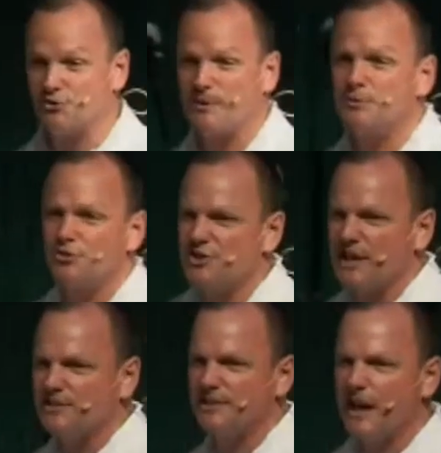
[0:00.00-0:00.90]
the scripture
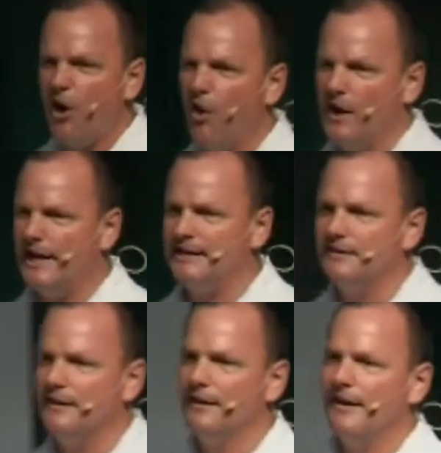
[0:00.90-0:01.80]
says that they all ate
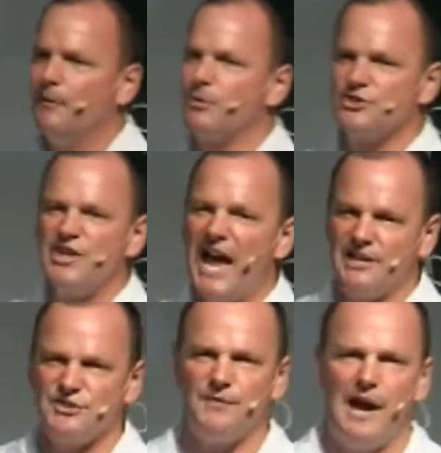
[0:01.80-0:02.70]
and were
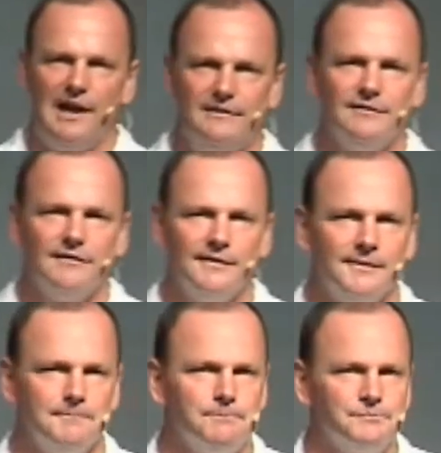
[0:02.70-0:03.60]
satisfied?
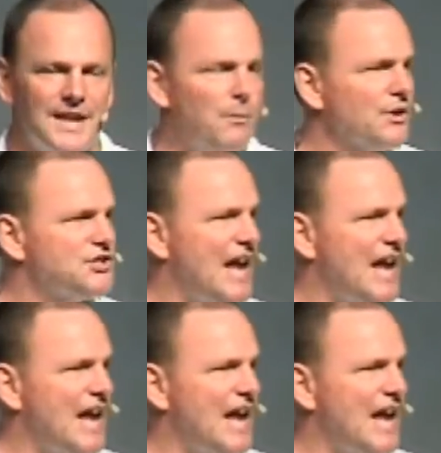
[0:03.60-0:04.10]
That word